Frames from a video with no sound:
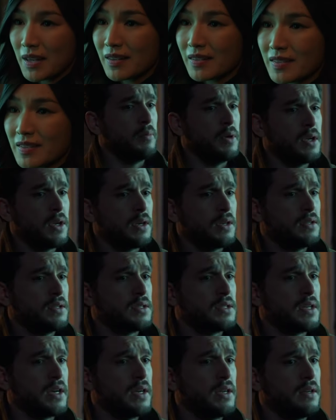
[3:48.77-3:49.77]
were problems
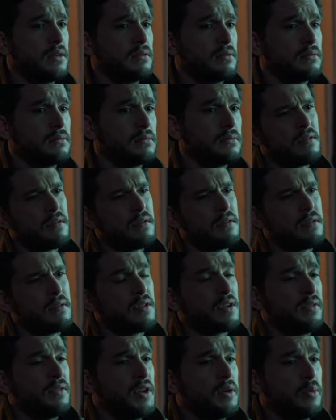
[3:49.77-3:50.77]
on Earth?"
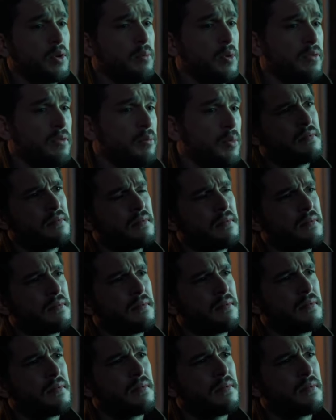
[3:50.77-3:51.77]
Sersi says,
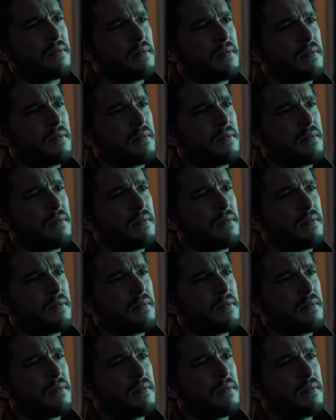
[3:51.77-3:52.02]
"We are sent